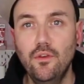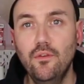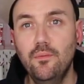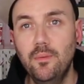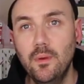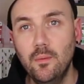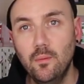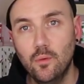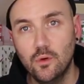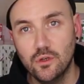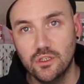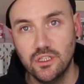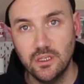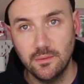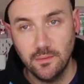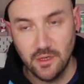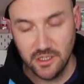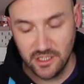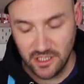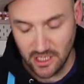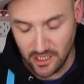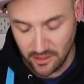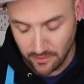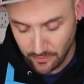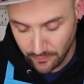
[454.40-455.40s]
you've been watching my
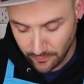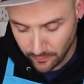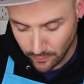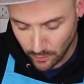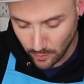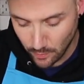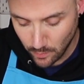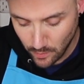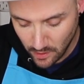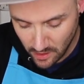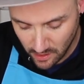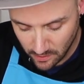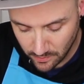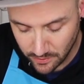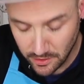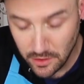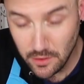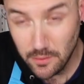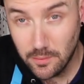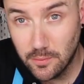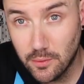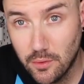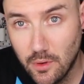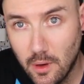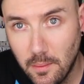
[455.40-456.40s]
channel for a while,
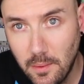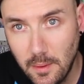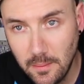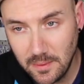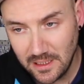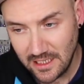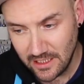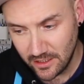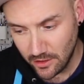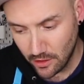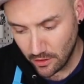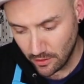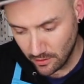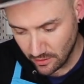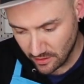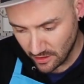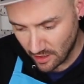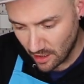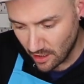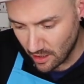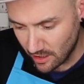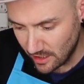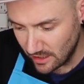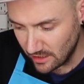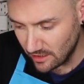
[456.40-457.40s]
you probably know
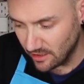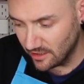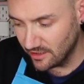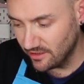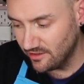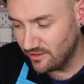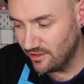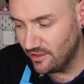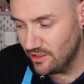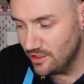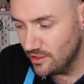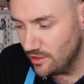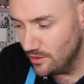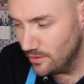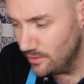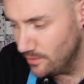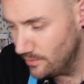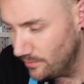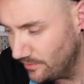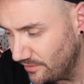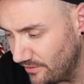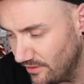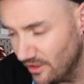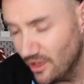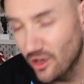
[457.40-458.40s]
that I like to
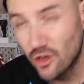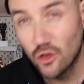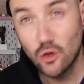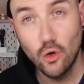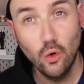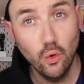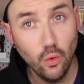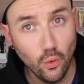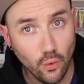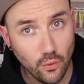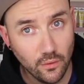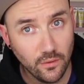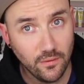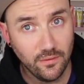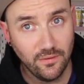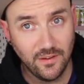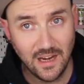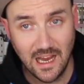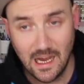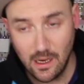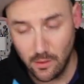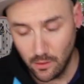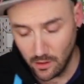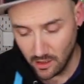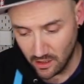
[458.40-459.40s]
use corn
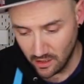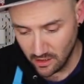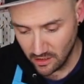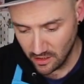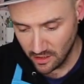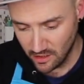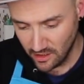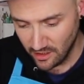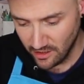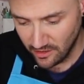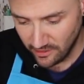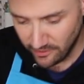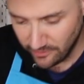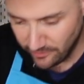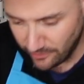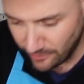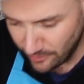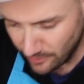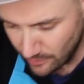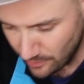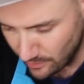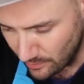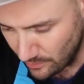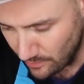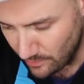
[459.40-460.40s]
flour
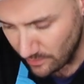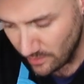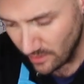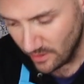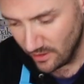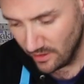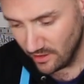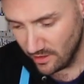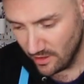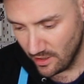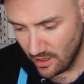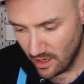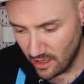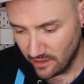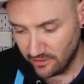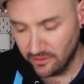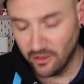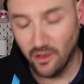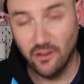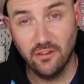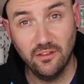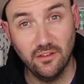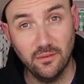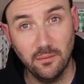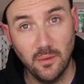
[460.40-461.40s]
to
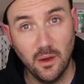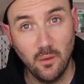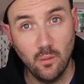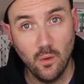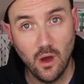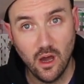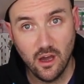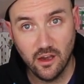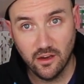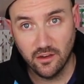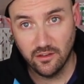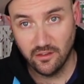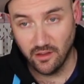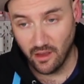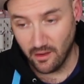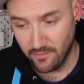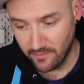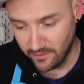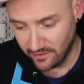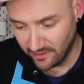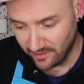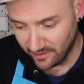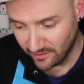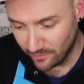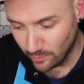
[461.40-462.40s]
dust my work
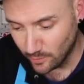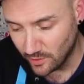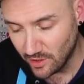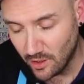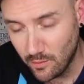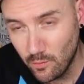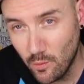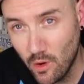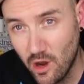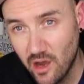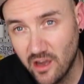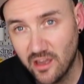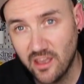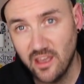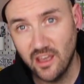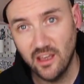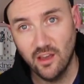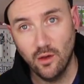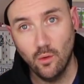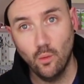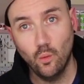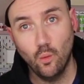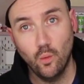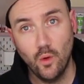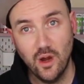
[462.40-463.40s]
surfaces when I'm
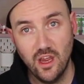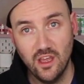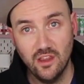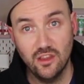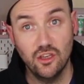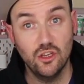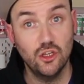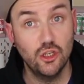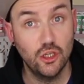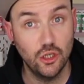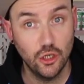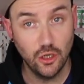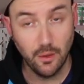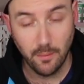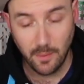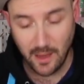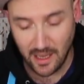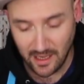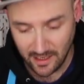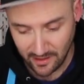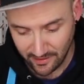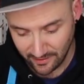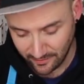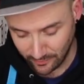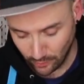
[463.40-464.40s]
working with sugar
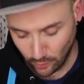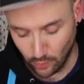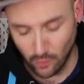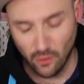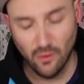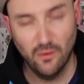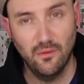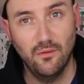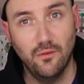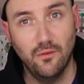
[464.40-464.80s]
paste or